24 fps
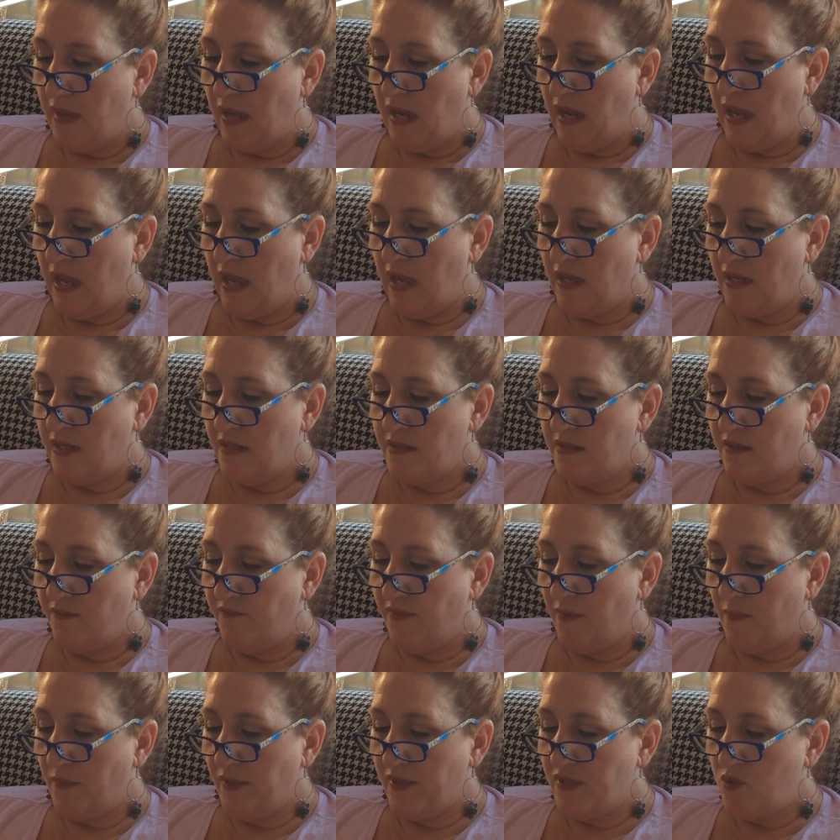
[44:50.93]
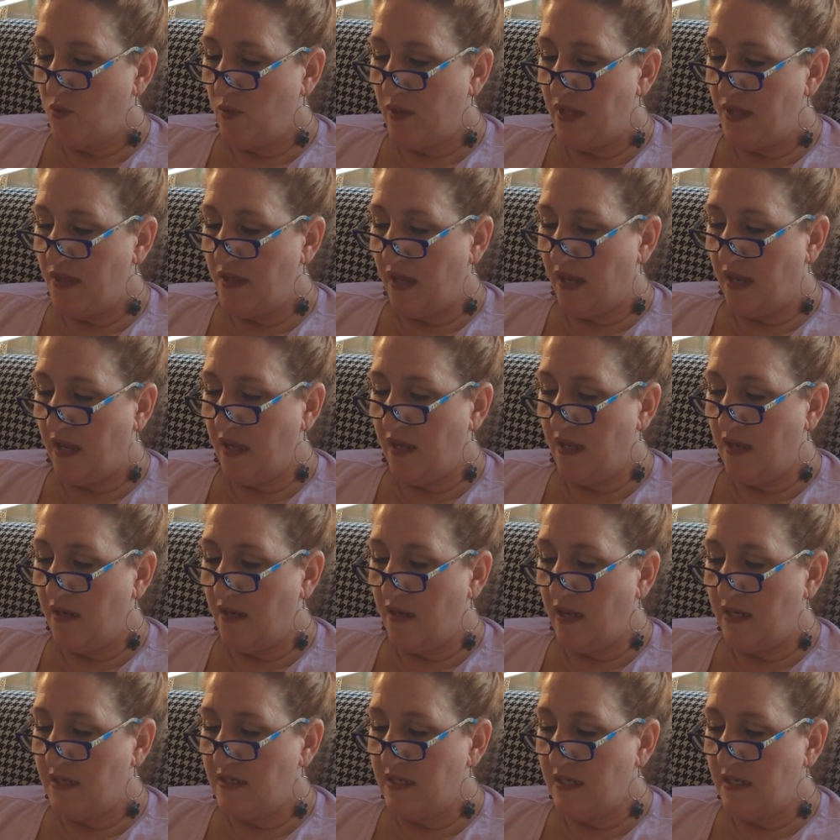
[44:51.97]
And February 22nd,
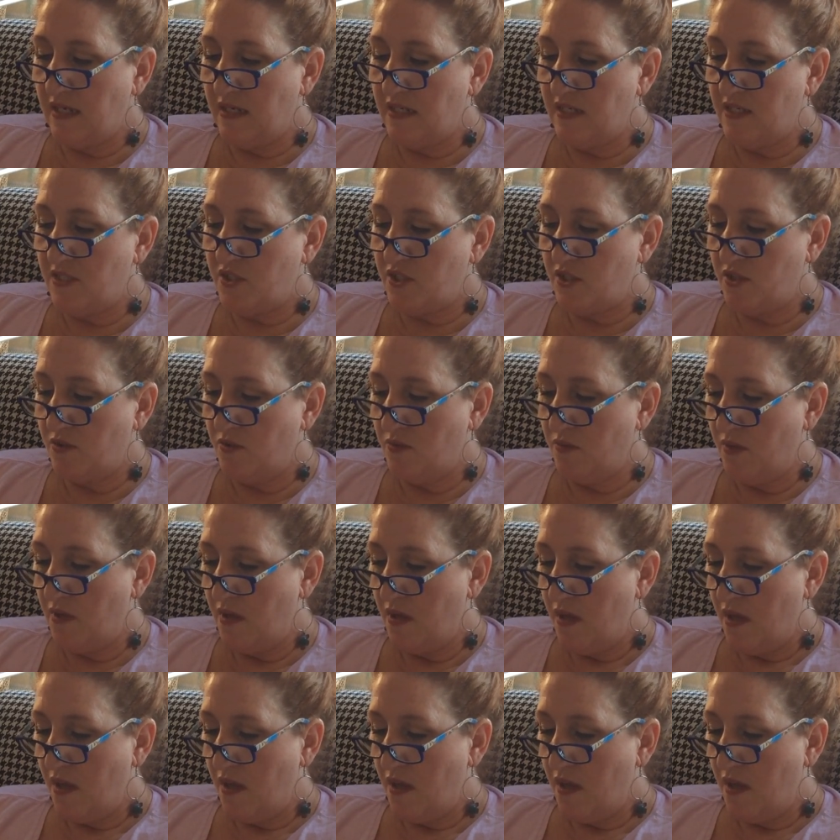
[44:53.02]
1992